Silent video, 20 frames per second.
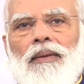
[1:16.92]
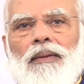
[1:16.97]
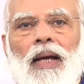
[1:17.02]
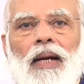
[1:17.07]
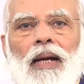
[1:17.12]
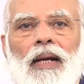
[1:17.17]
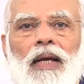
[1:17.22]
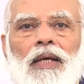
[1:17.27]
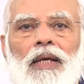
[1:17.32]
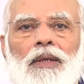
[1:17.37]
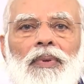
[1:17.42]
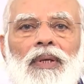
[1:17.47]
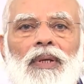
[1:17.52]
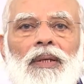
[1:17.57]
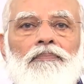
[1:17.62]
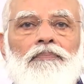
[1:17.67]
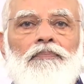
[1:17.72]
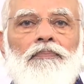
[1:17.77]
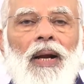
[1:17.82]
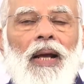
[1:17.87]
There has
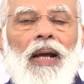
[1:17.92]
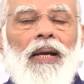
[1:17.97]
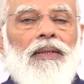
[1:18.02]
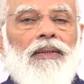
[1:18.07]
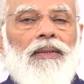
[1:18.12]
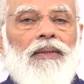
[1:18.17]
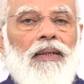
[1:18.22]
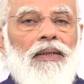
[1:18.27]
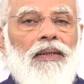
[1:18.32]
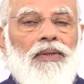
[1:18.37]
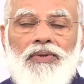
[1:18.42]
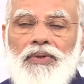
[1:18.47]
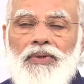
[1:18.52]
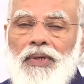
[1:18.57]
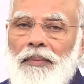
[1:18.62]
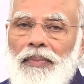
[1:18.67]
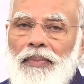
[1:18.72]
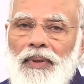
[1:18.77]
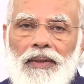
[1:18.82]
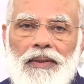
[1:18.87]
been price
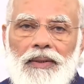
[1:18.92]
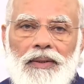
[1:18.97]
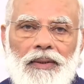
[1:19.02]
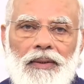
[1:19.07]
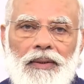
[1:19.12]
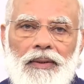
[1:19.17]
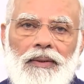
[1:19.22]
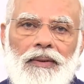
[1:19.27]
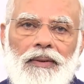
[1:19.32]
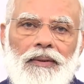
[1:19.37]
instability.